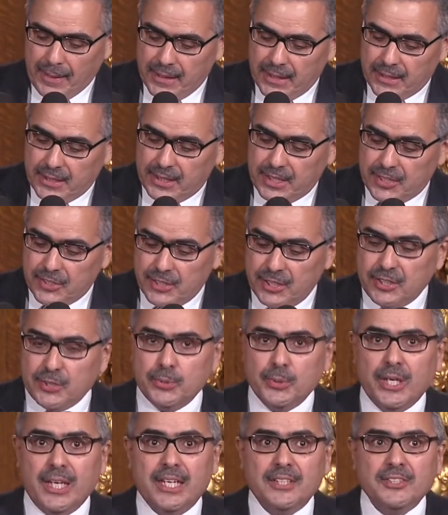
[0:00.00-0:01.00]
In addition
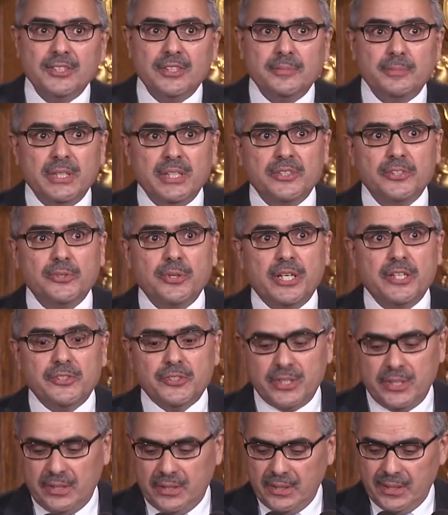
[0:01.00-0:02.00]
to election
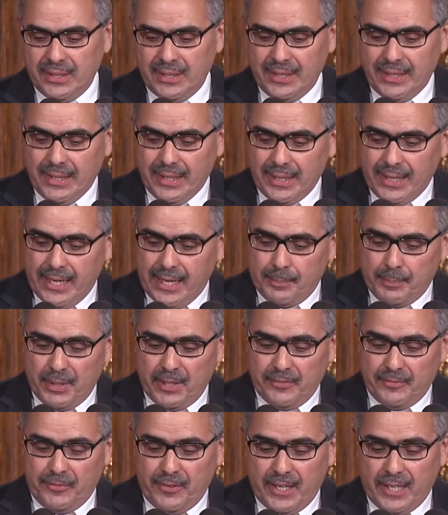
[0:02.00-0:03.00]
administration,
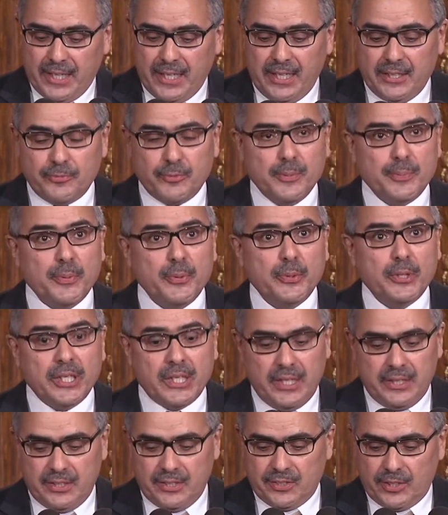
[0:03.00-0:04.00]
campaign finance
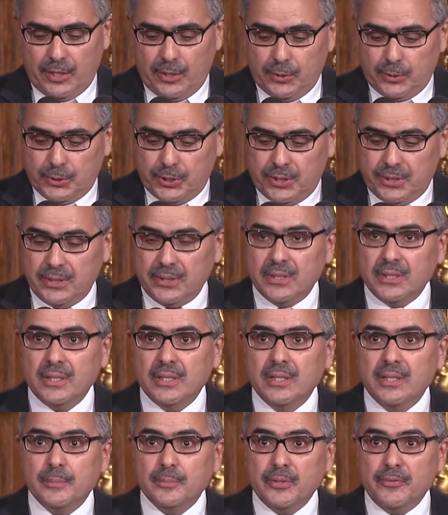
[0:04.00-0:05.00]
reporting and disclosure,
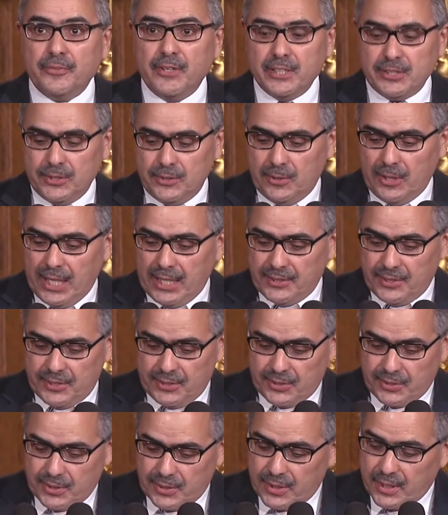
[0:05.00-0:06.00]
professional
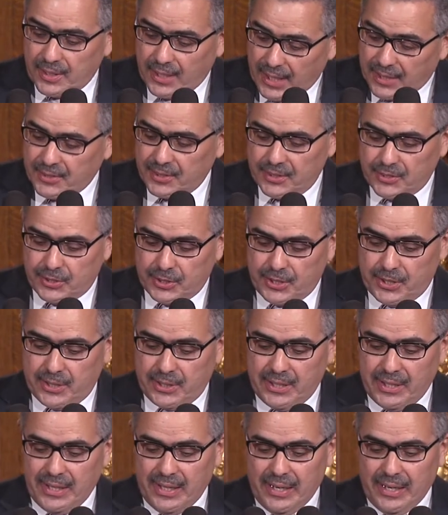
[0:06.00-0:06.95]
licensure,